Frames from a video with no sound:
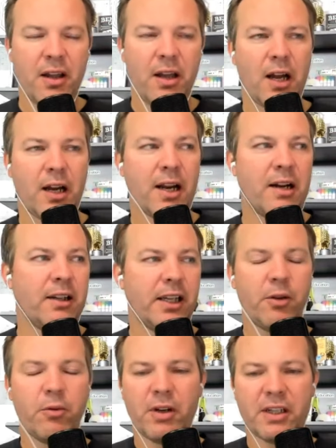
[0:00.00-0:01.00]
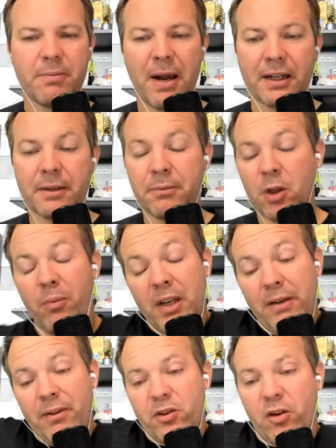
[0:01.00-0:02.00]
uh, kind of like you would expect. So
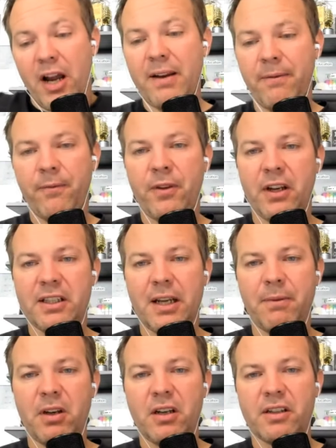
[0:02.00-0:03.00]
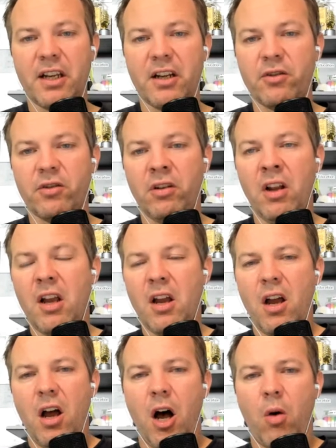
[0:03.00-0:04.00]
give it a try. Next time you need to schedule
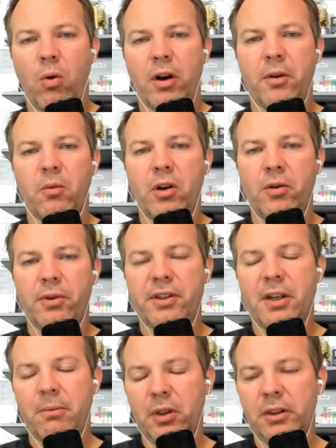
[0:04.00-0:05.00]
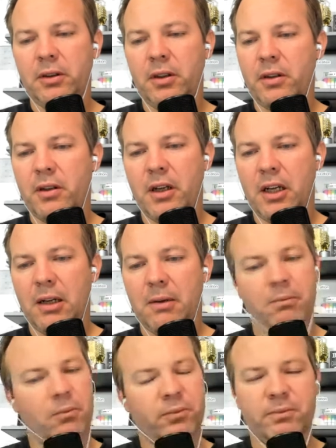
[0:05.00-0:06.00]
a one-on-one with someone,
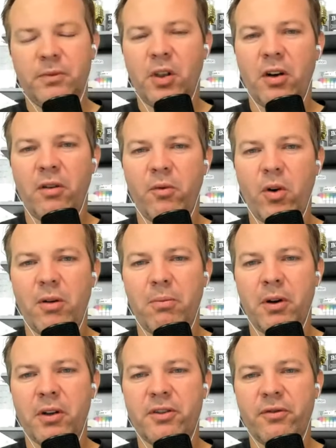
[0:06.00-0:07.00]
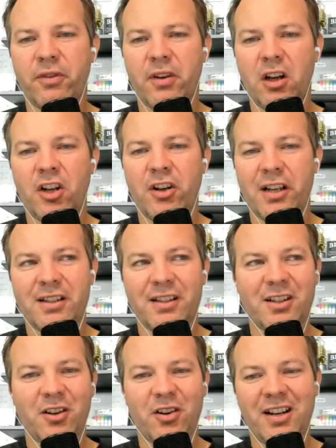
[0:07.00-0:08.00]
um, you can avoid a bunch of uh,
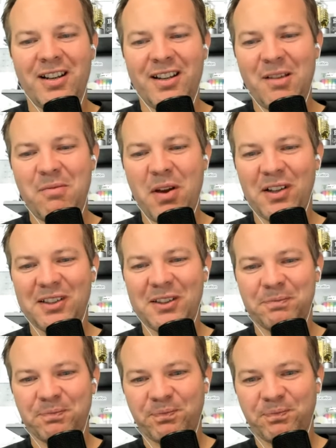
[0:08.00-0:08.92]
unnecessary emails.